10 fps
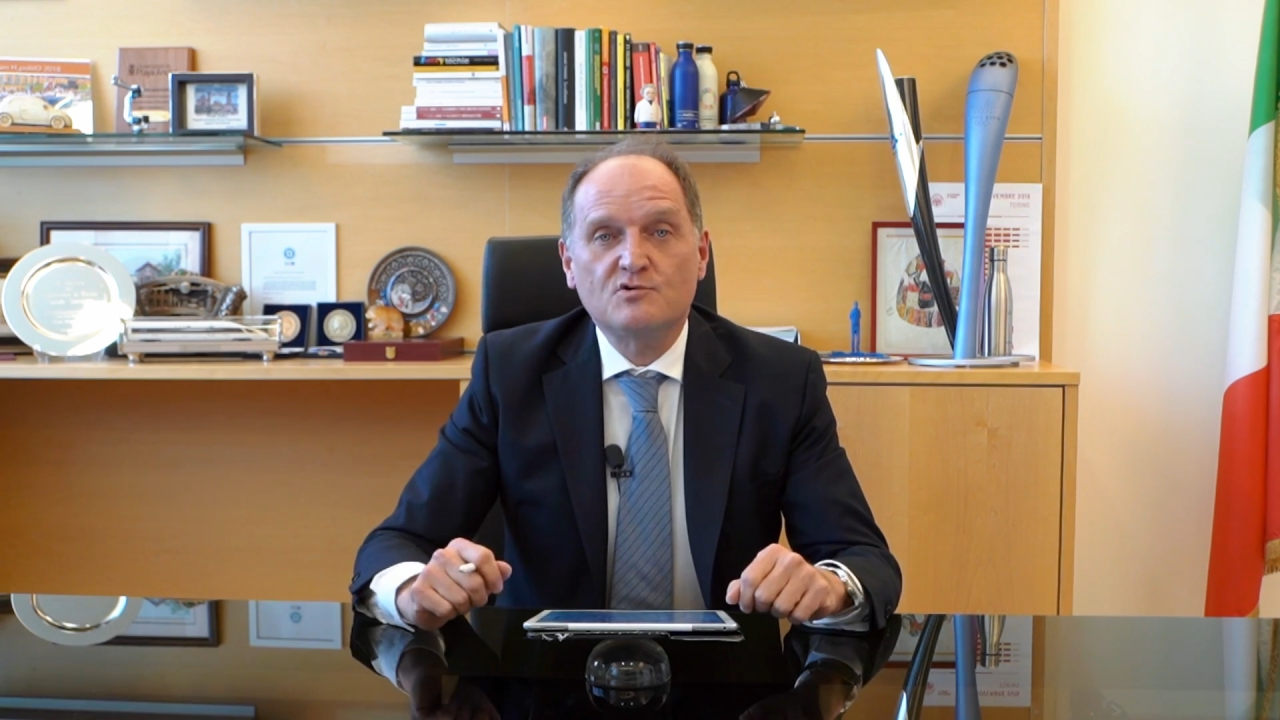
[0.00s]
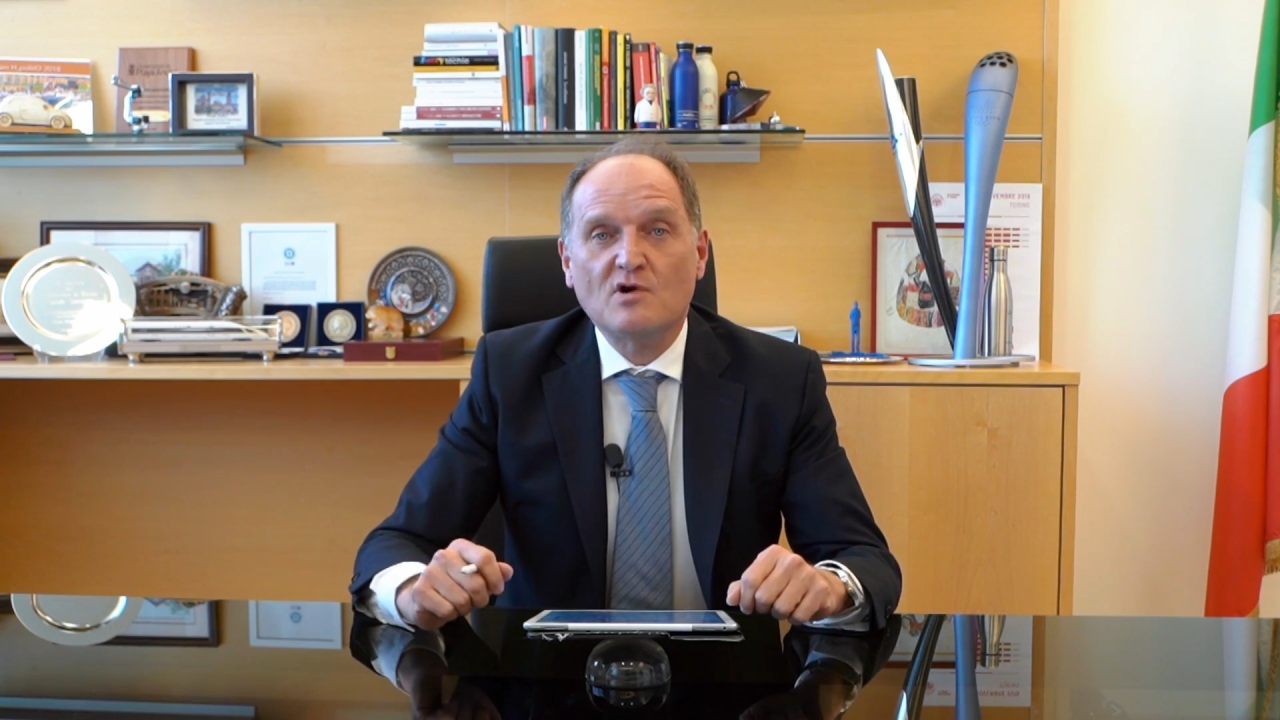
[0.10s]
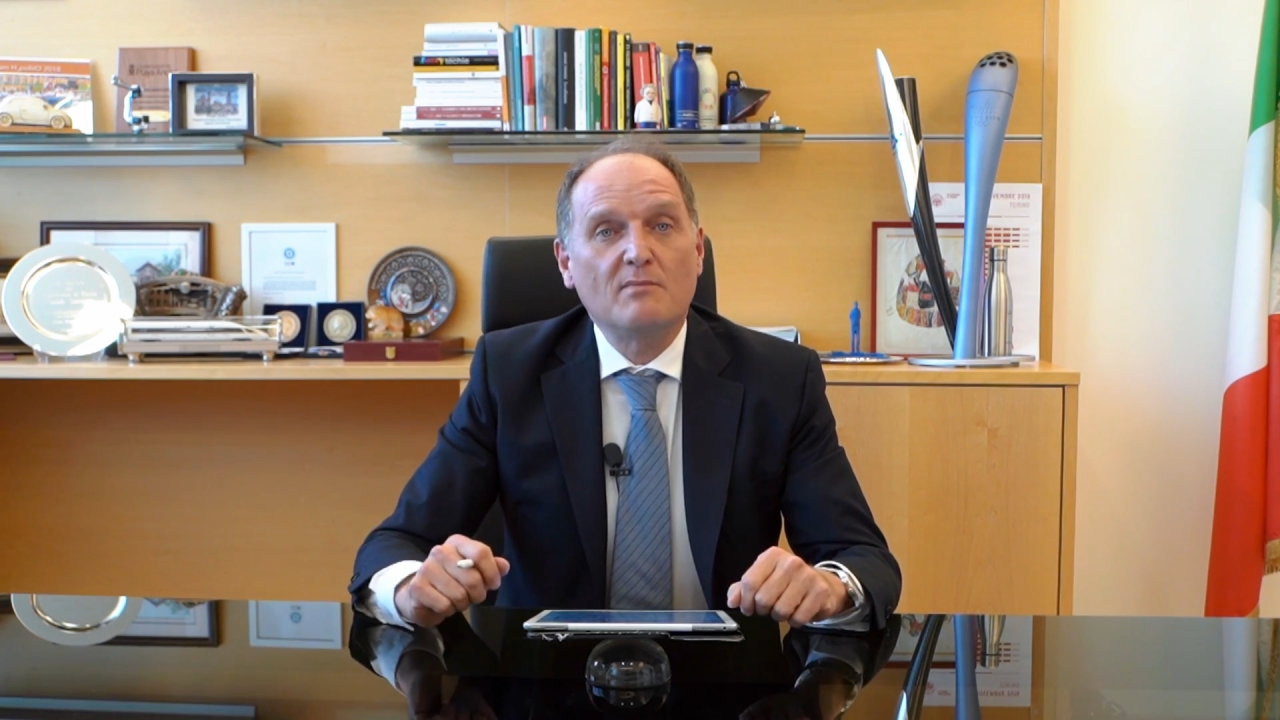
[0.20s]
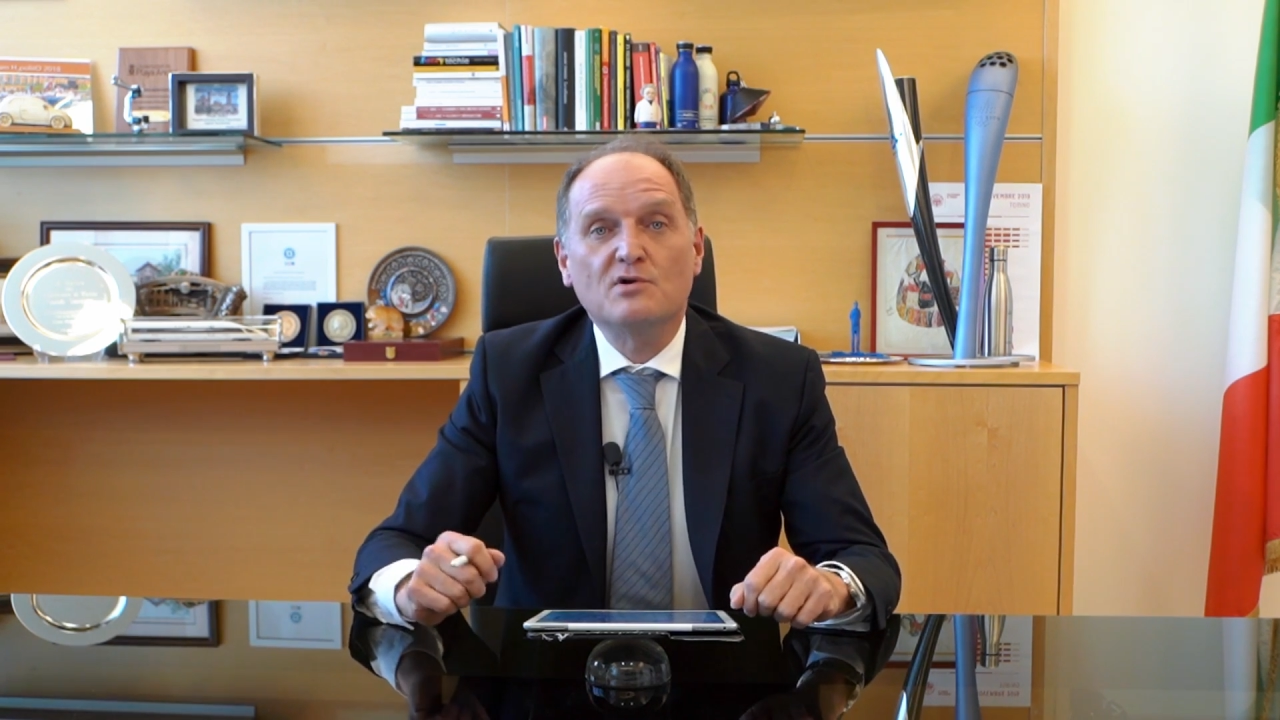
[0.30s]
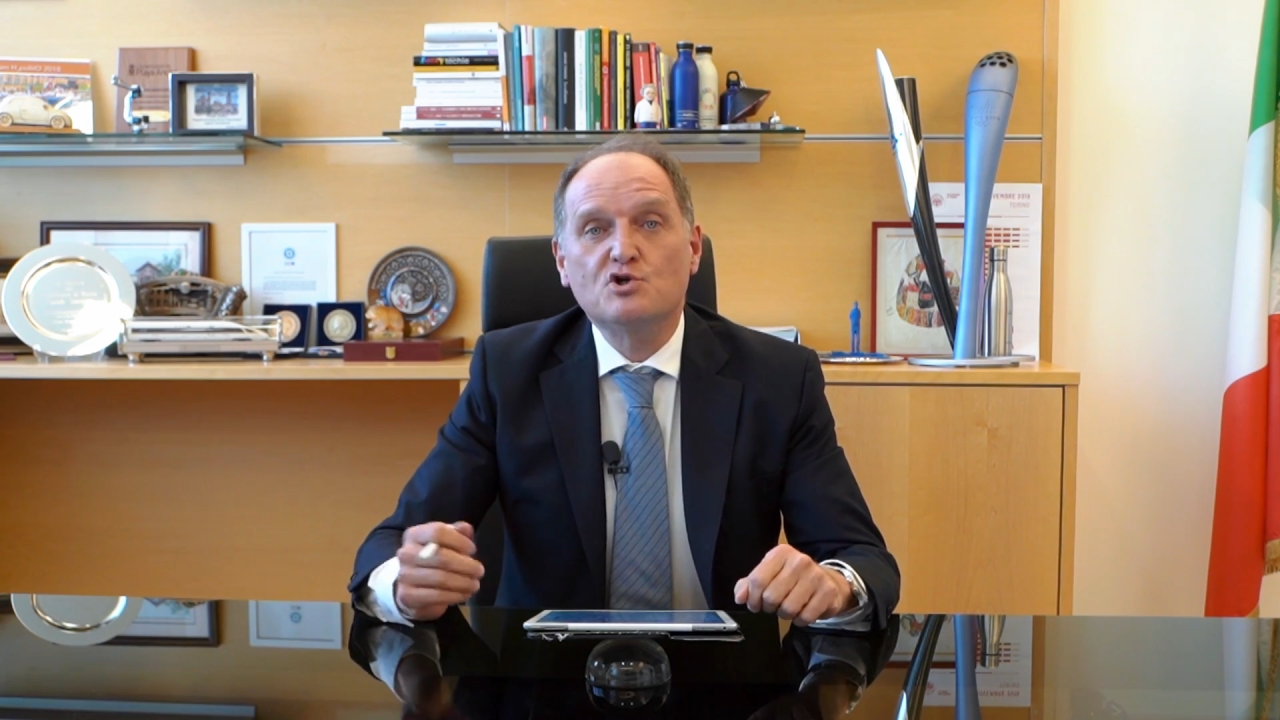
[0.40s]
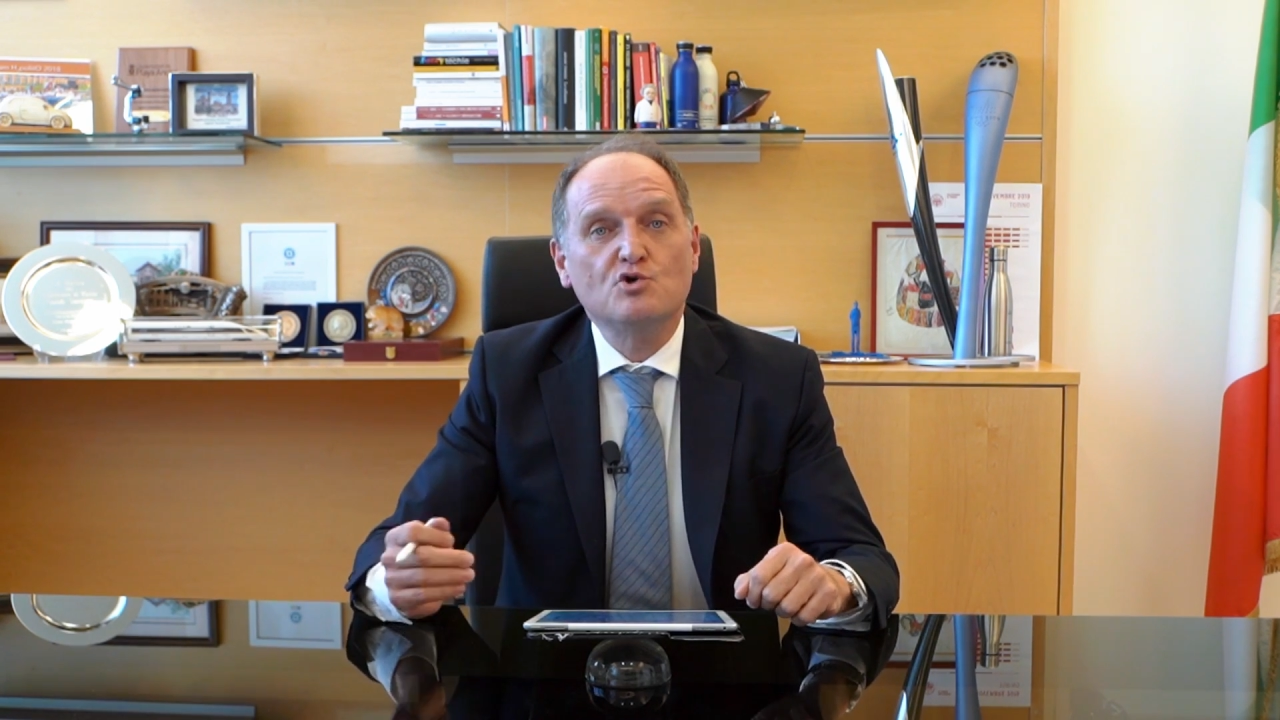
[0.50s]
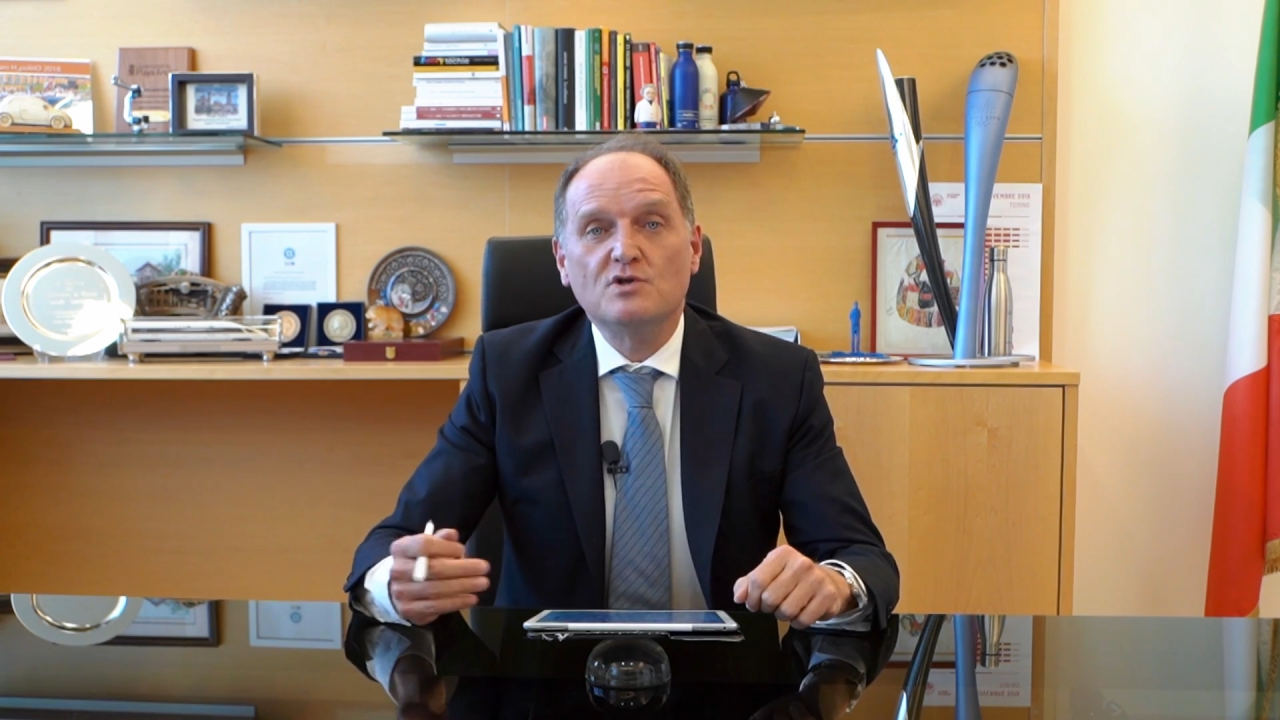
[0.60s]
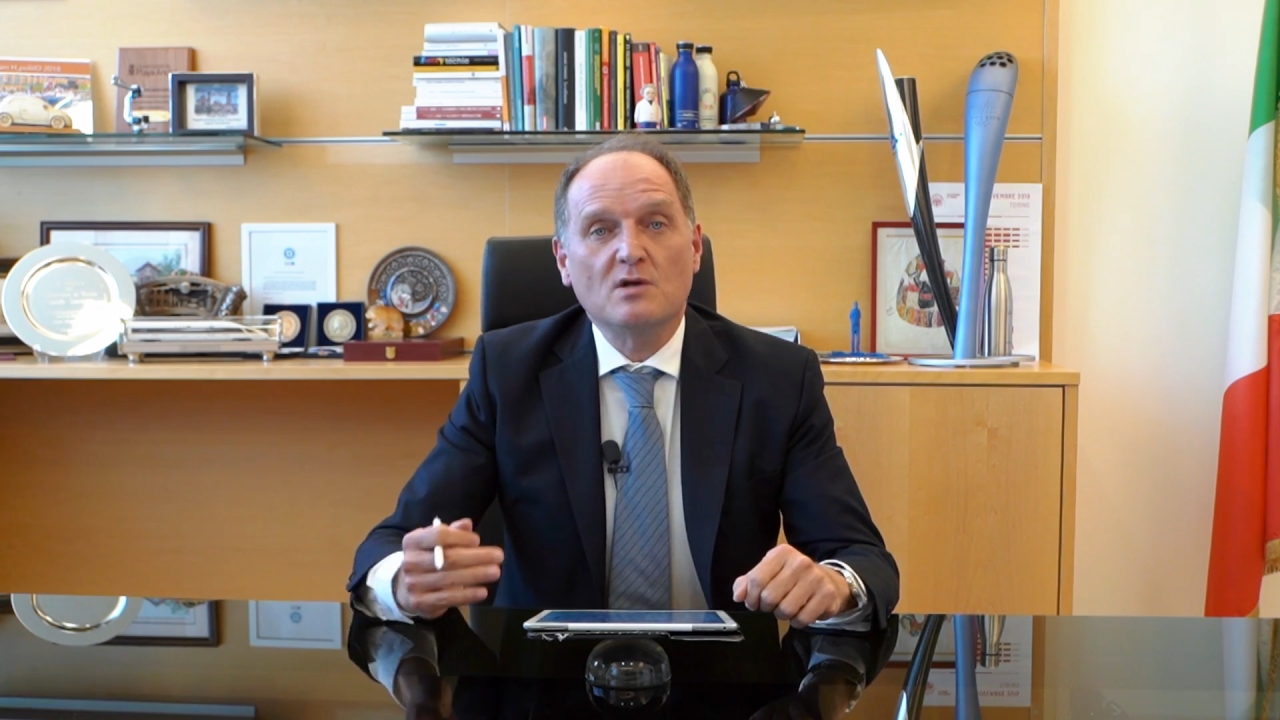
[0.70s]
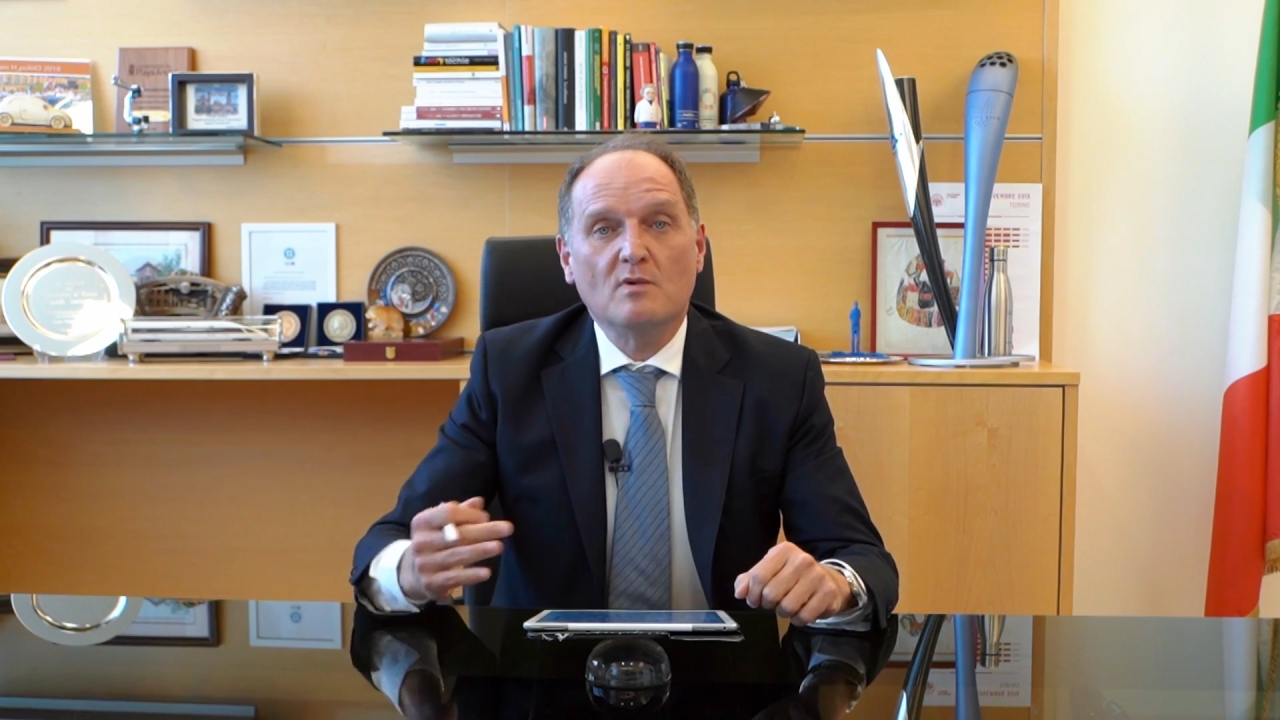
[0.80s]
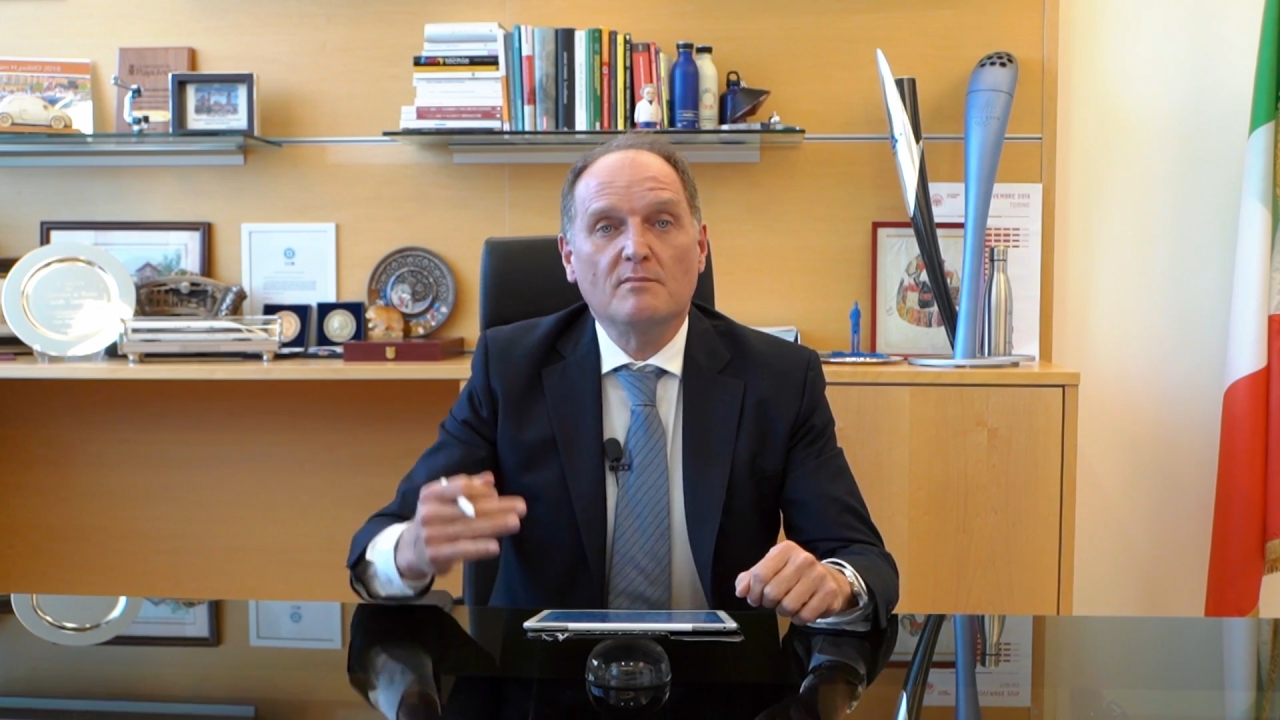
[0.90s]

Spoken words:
troubleshooting